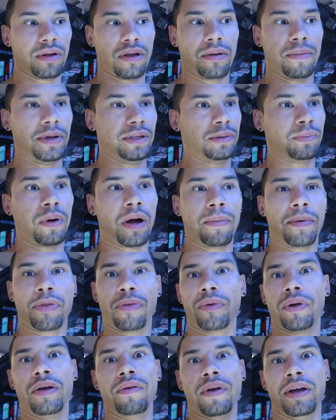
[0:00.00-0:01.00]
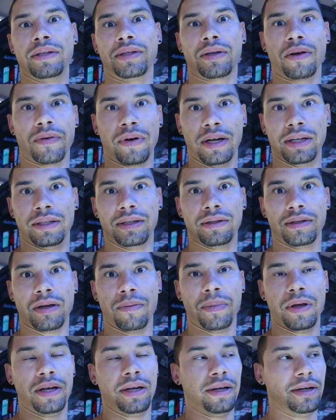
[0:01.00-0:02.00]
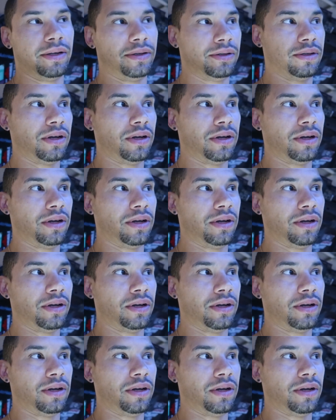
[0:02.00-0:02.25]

I missed probably three events already since I've been here,